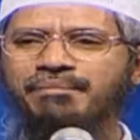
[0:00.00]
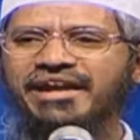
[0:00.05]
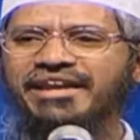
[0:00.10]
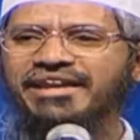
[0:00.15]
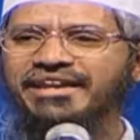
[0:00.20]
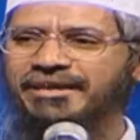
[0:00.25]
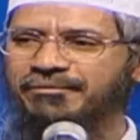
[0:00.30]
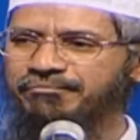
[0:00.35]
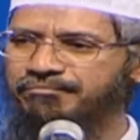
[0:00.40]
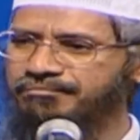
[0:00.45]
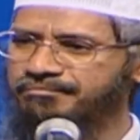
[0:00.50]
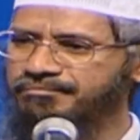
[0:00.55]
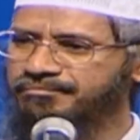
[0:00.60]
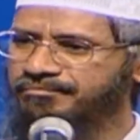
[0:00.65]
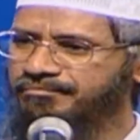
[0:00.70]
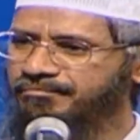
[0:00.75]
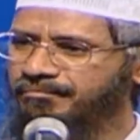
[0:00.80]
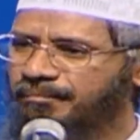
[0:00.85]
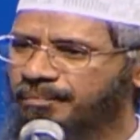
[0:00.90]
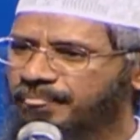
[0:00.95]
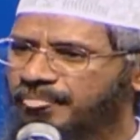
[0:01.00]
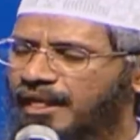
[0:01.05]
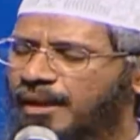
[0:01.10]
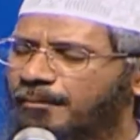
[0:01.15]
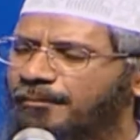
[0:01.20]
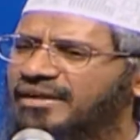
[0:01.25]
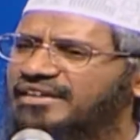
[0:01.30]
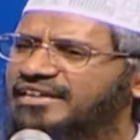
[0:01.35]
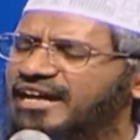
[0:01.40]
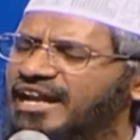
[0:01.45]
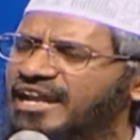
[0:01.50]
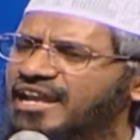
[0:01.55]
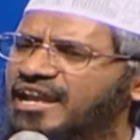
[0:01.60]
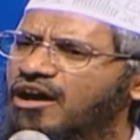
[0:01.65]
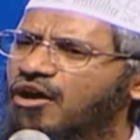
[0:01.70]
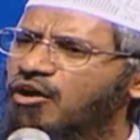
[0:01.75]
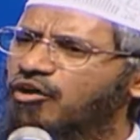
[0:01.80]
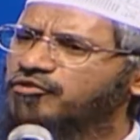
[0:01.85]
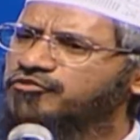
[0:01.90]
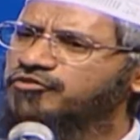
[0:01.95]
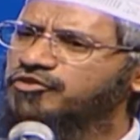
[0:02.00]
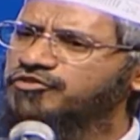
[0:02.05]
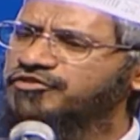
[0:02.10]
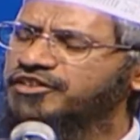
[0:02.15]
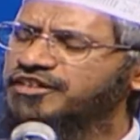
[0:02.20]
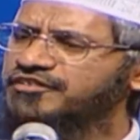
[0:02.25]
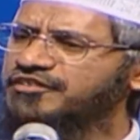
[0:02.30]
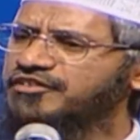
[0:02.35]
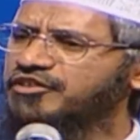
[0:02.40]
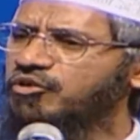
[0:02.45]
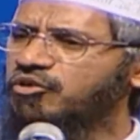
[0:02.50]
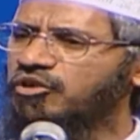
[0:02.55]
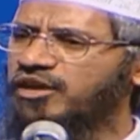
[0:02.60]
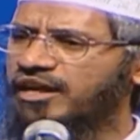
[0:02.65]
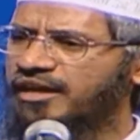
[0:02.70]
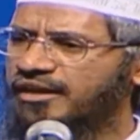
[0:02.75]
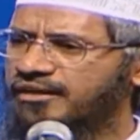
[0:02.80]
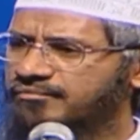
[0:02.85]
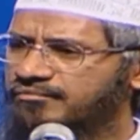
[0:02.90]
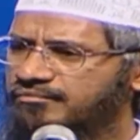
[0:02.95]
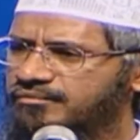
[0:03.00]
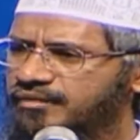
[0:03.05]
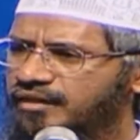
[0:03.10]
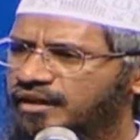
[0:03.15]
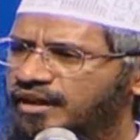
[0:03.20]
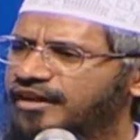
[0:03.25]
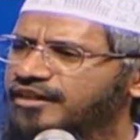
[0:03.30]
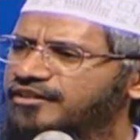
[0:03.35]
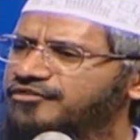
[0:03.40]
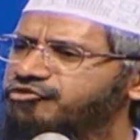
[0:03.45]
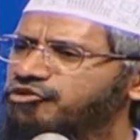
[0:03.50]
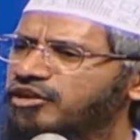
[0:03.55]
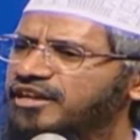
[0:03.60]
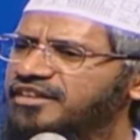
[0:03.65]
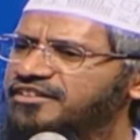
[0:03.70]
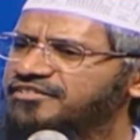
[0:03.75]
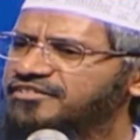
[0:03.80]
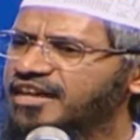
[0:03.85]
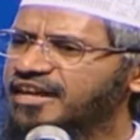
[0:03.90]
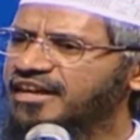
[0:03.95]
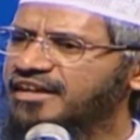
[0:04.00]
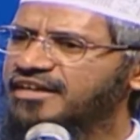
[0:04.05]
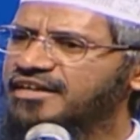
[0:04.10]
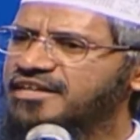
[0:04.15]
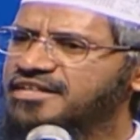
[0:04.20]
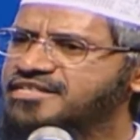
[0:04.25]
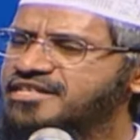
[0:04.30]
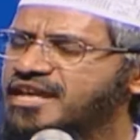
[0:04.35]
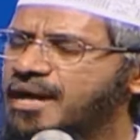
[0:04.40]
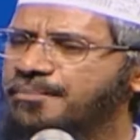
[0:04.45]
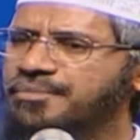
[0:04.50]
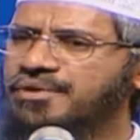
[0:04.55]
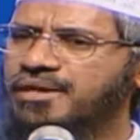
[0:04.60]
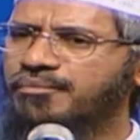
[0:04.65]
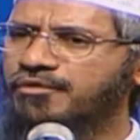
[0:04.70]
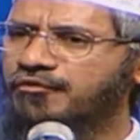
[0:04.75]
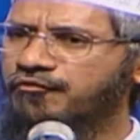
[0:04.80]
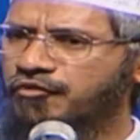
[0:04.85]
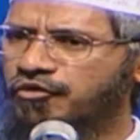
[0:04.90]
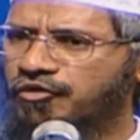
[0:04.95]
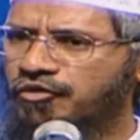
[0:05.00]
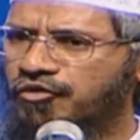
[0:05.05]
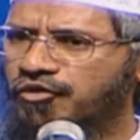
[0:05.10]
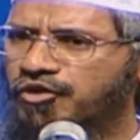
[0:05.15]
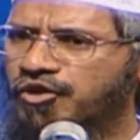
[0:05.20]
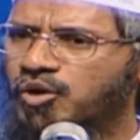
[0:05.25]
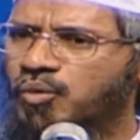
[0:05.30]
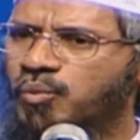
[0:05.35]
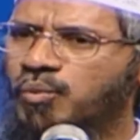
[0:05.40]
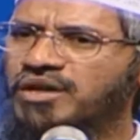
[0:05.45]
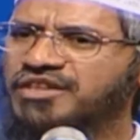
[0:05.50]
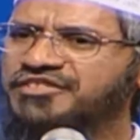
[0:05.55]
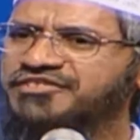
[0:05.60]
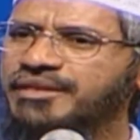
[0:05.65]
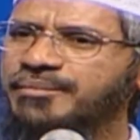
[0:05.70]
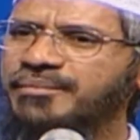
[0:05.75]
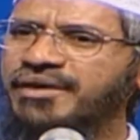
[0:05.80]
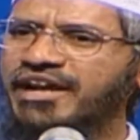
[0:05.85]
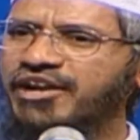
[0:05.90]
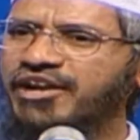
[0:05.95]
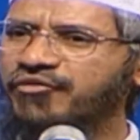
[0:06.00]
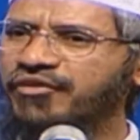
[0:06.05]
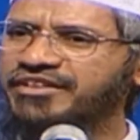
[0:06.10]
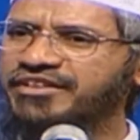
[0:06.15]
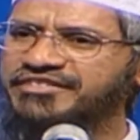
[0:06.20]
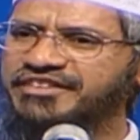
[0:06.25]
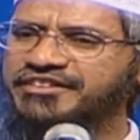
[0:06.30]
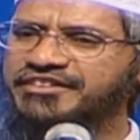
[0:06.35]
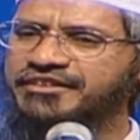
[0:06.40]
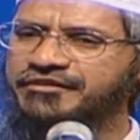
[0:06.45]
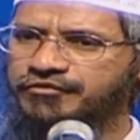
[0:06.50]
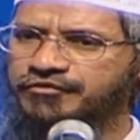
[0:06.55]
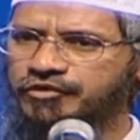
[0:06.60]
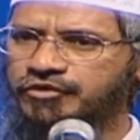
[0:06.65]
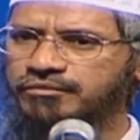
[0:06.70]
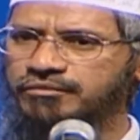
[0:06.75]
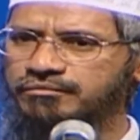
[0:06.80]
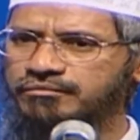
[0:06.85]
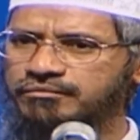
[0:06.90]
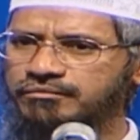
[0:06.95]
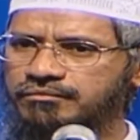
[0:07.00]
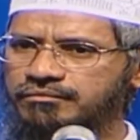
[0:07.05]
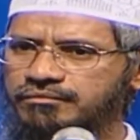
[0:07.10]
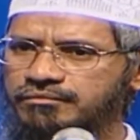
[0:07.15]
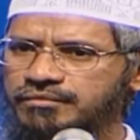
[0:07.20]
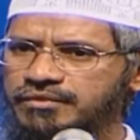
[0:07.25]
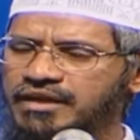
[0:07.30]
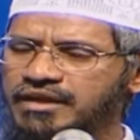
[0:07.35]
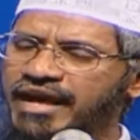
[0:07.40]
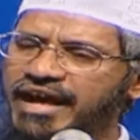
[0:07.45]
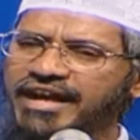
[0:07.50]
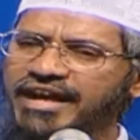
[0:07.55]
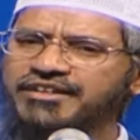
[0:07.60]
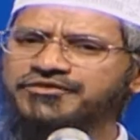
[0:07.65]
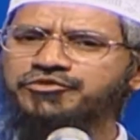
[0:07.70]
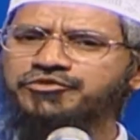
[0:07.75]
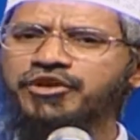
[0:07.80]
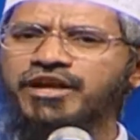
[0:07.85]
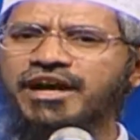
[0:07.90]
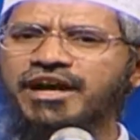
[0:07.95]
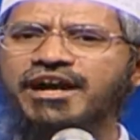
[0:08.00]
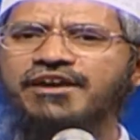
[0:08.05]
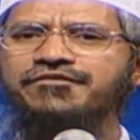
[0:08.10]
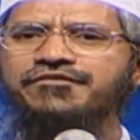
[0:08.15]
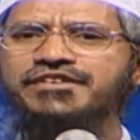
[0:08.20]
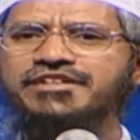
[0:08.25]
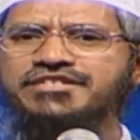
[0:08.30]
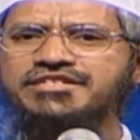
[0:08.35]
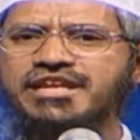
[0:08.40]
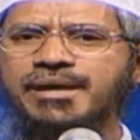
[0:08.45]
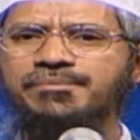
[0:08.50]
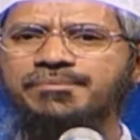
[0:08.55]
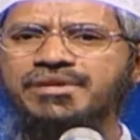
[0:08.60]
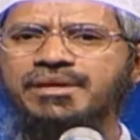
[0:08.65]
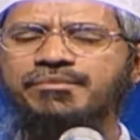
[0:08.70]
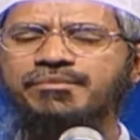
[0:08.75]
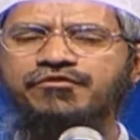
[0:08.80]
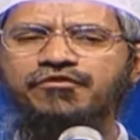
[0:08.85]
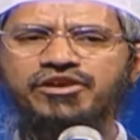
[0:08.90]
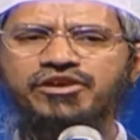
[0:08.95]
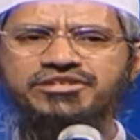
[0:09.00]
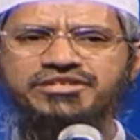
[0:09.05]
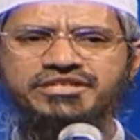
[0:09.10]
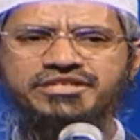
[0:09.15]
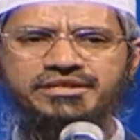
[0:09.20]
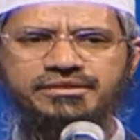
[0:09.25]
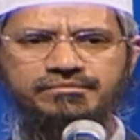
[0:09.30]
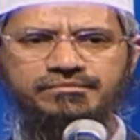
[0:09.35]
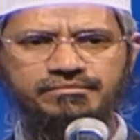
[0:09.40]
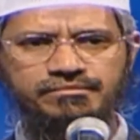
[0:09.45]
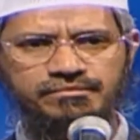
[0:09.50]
by name. But Allah also says in the Quran, in Surah Nisa, chapter number 4, verse number 164, and Surah Ghafir, chapter number 40,